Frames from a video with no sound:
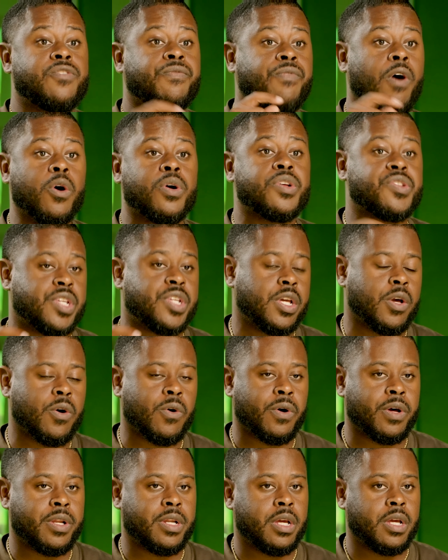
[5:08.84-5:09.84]
focusing
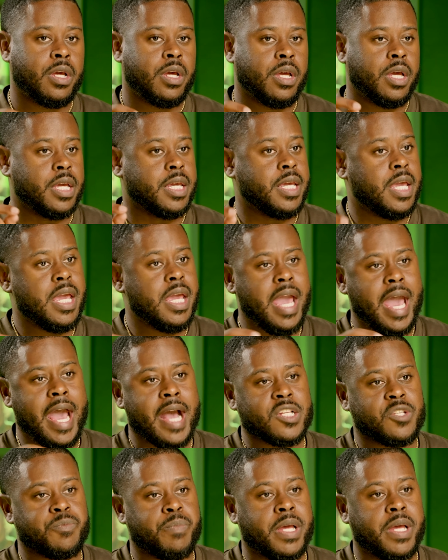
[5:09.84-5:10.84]
on a key
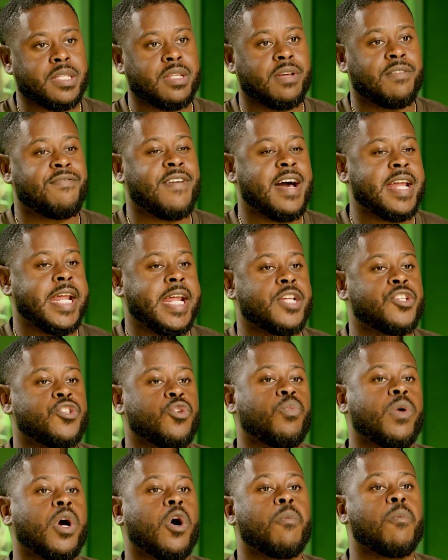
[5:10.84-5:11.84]
aspect of financial
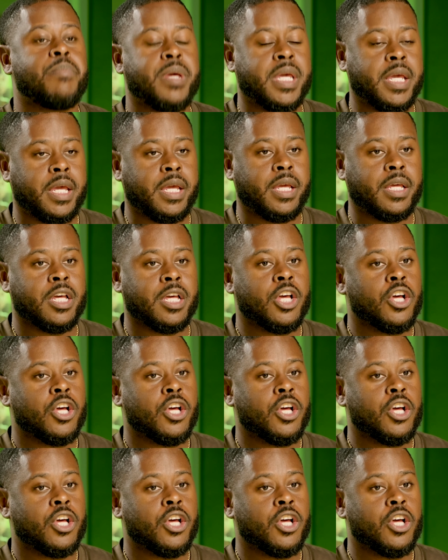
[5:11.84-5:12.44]
well being.